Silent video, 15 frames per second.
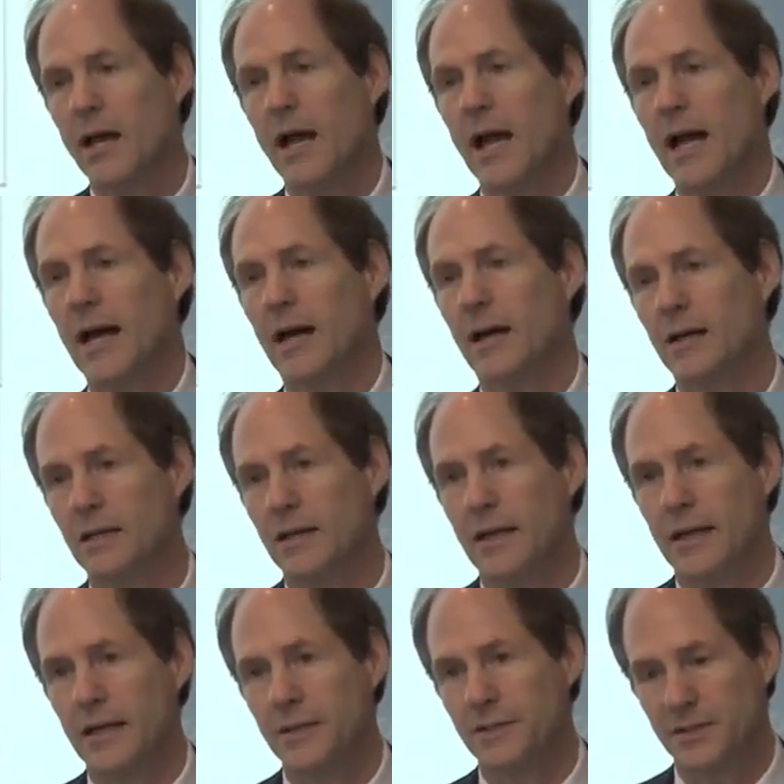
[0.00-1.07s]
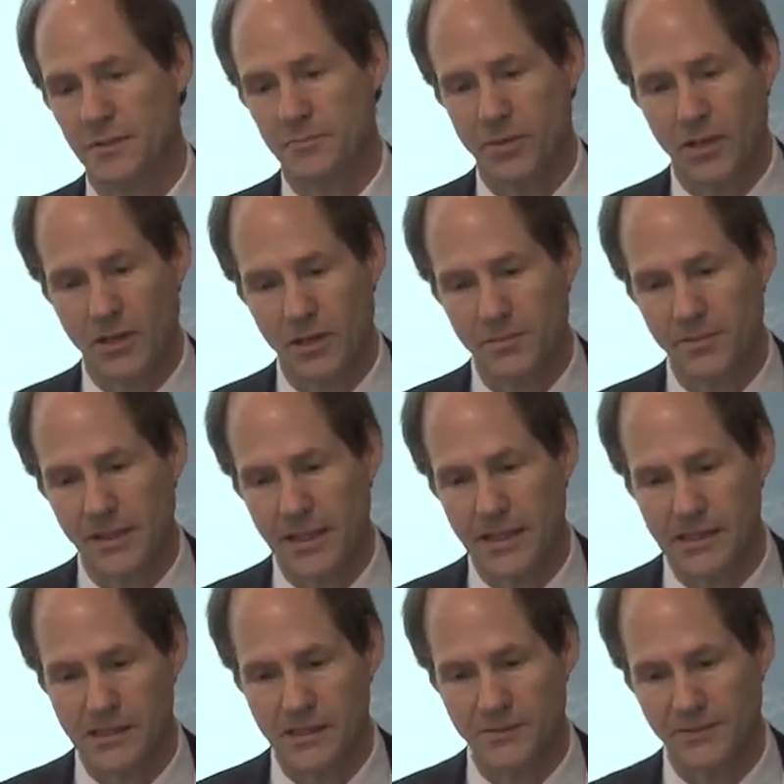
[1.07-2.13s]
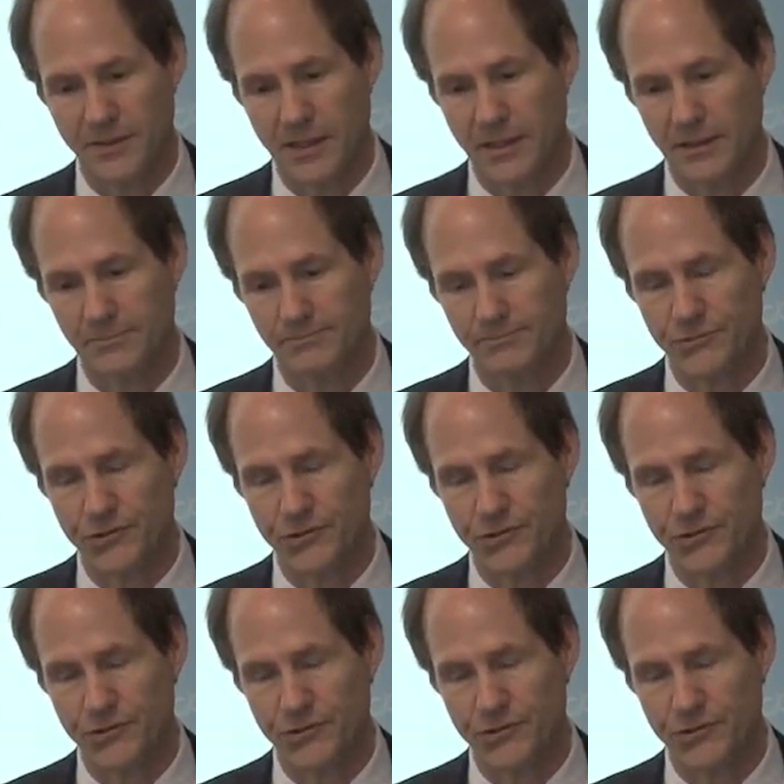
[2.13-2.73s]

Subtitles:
and in part because of a